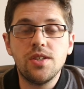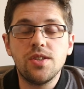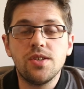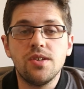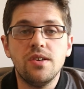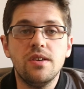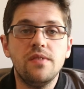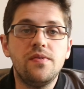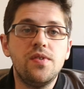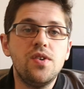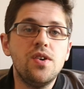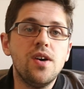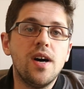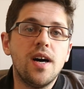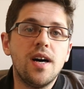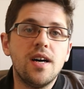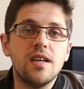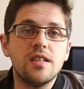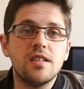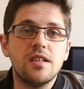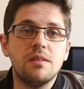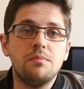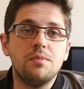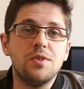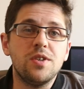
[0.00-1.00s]
So if you
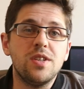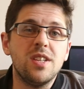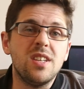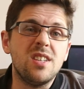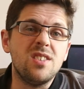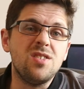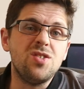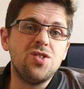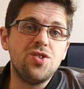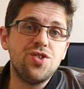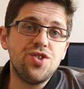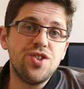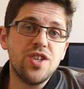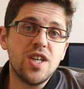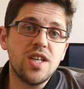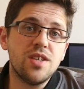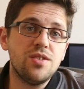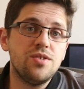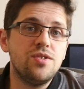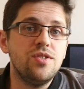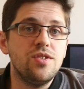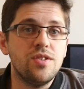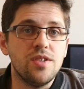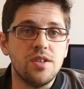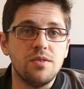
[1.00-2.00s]
are someone that is
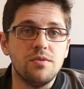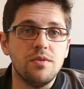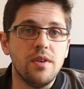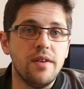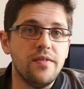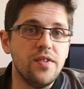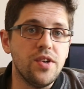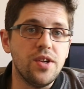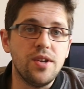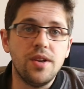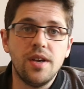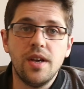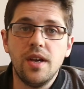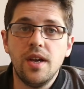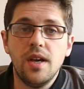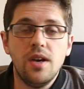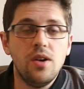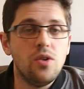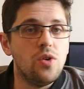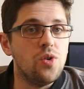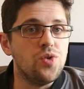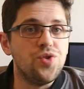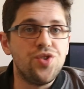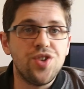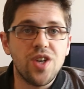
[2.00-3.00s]
just using Revit
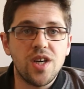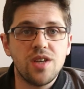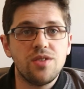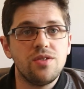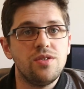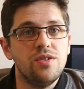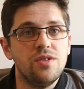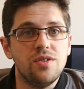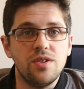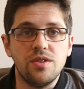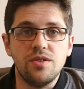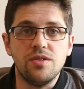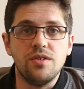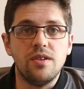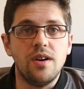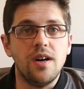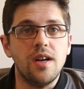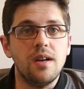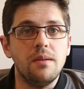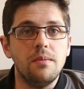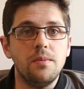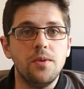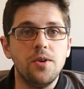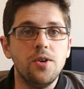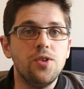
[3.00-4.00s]
or just using
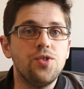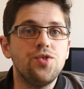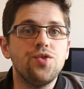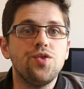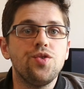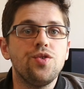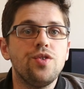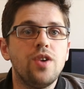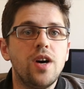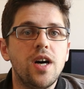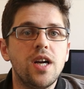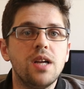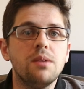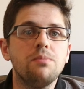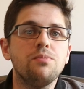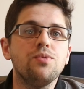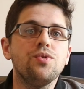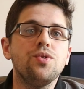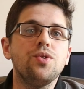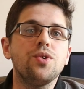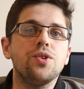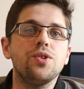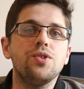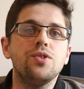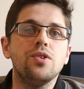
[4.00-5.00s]
Dynamo, try to
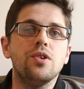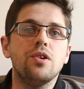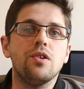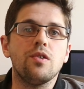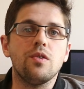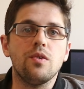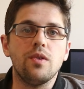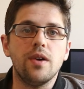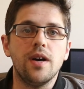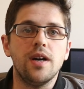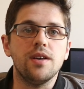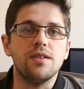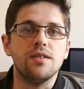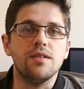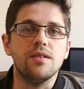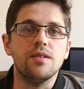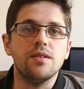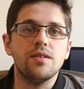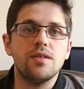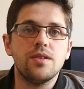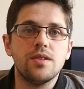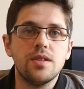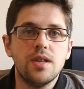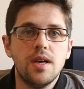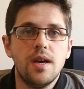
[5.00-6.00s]
broaden your
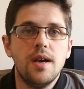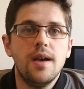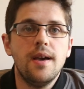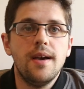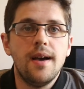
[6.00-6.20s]
horizons.